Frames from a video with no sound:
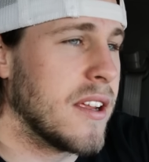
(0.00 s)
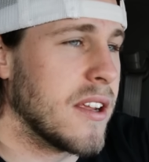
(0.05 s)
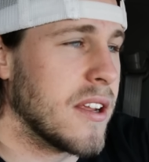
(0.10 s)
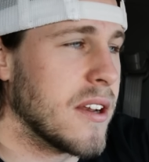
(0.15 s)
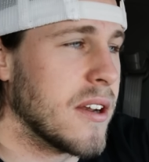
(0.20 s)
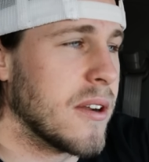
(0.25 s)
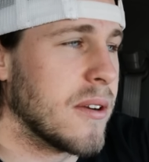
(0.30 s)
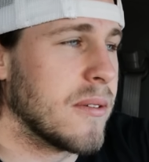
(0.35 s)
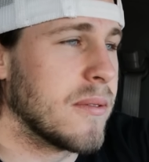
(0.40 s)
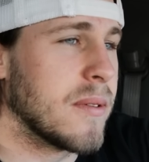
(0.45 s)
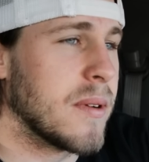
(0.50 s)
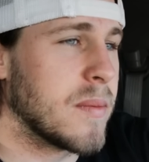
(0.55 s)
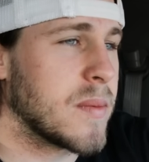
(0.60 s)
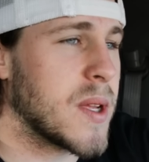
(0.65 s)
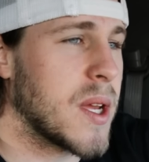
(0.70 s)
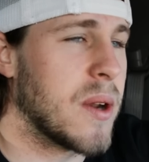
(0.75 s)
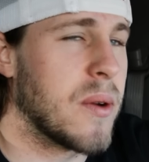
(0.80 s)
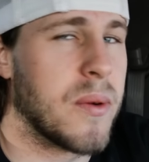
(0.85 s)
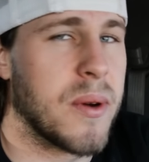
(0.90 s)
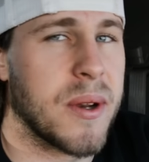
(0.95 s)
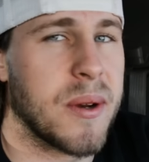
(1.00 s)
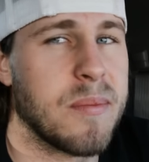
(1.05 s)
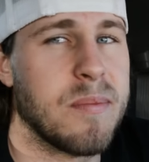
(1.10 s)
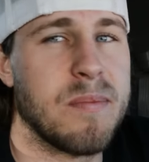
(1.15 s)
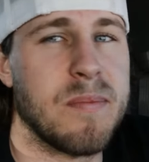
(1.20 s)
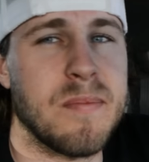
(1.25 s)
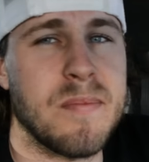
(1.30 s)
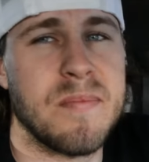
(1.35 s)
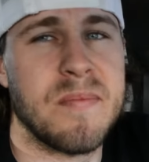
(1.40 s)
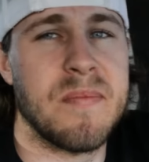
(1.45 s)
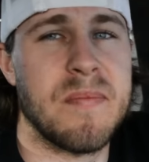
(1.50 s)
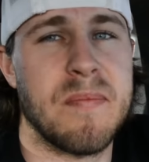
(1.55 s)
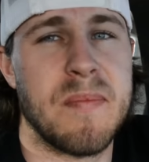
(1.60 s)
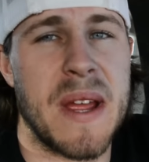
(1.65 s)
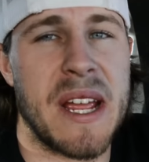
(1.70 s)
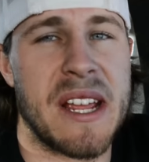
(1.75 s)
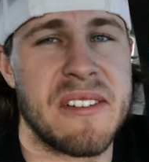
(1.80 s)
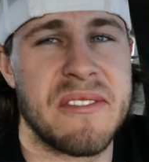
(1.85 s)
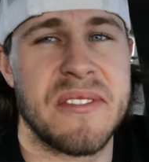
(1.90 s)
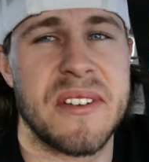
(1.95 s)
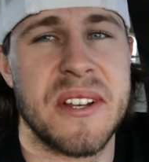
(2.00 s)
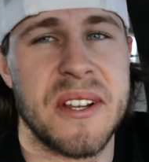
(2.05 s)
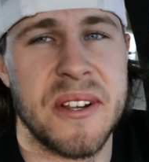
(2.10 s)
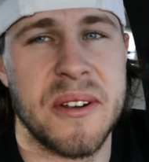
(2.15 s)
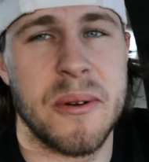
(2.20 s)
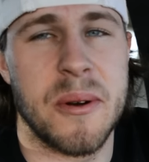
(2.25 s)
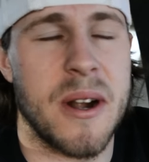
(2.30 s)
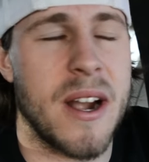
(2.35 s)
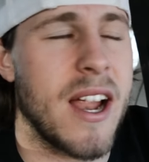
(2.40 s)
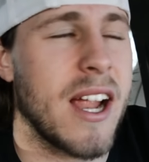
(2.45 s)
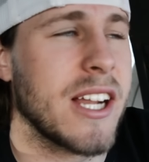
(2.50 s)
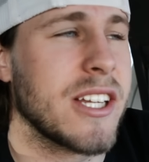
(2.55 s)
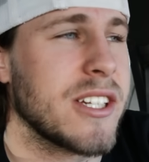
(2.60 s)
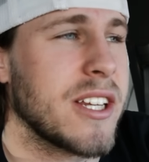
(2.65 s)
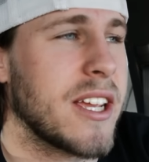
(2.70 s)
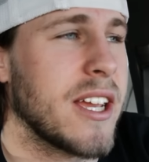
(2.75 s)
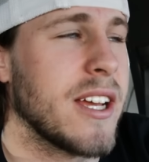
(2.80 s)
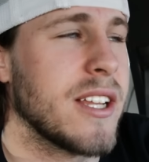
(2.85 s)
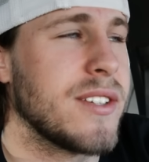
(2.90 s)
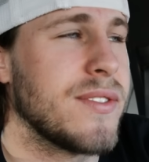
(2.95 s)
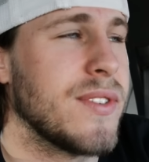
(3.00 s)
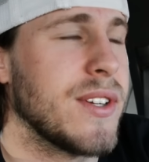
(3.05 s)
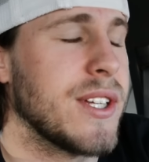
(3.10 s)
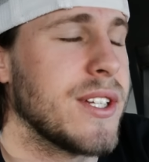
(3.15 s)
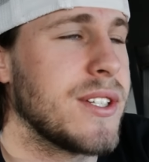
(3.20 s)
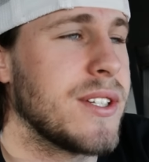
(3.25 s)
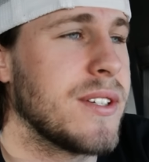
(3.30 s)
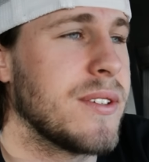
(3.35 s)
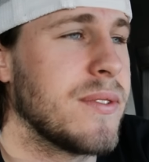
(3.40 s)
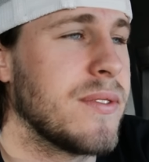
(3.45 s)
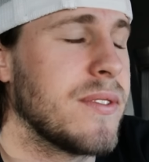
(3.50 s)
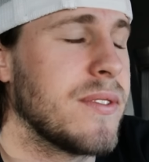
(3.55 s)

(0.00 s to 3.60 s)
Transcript: you know, kind of want to make a video where I actually catch fish.